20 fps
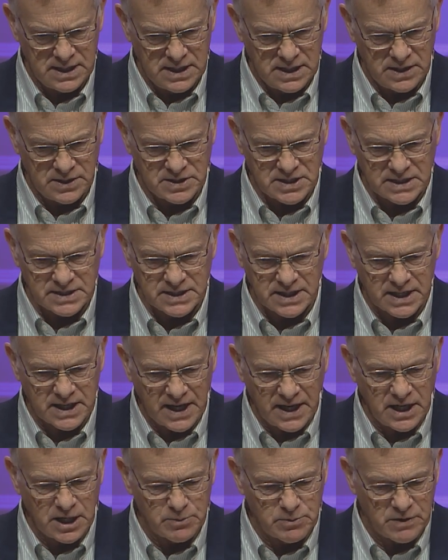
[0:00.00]
And he says, The
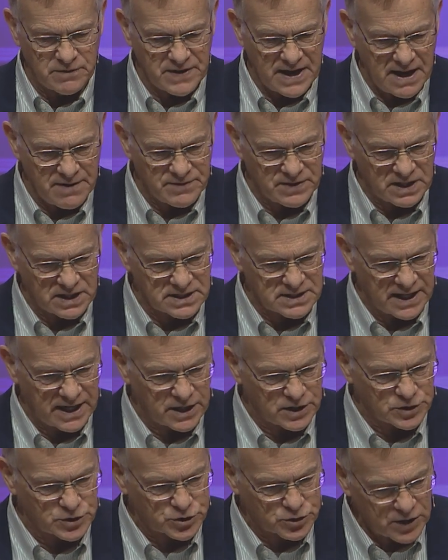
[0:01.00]
kingdom of heaven is
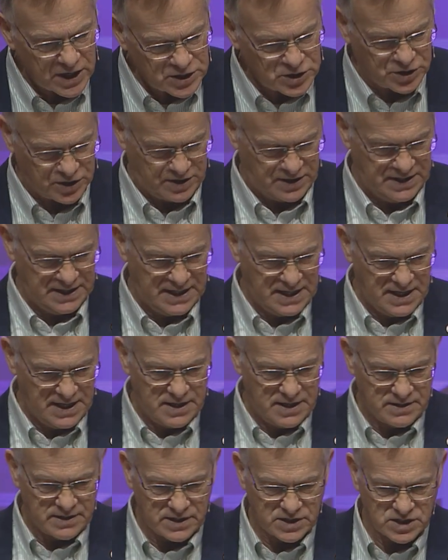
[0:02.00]
like a treasure
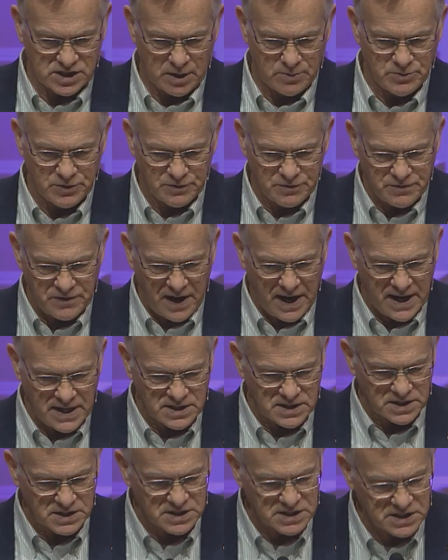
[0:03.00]
that someone
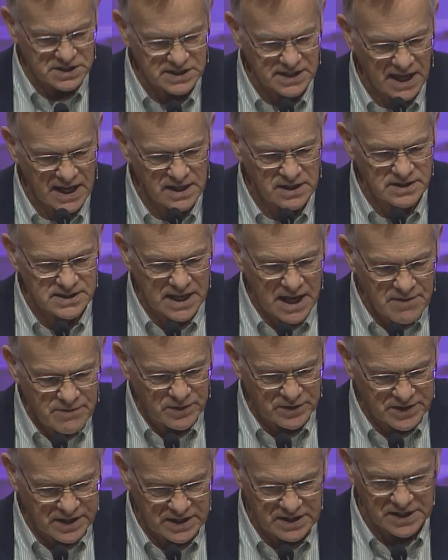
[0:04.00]
finds and sells
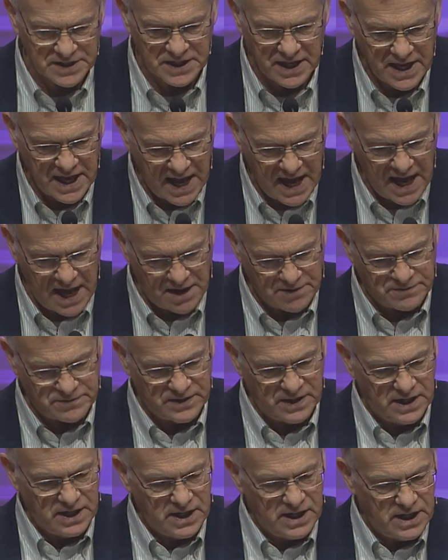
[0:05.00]
everything that they
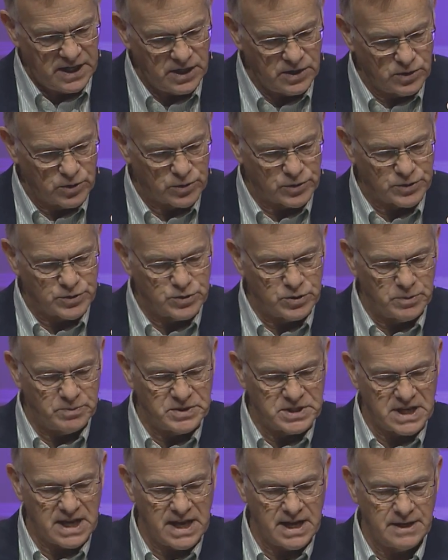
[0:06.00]
have in order to
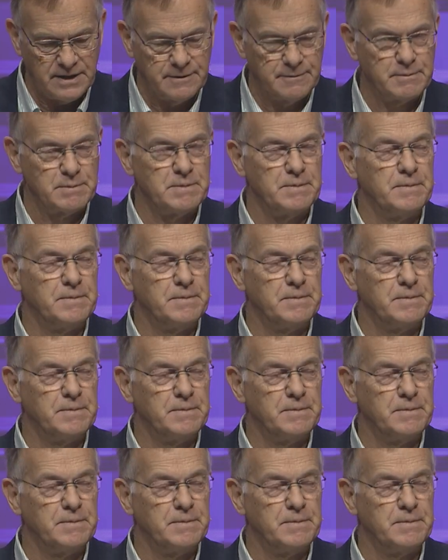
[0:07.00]
obtain.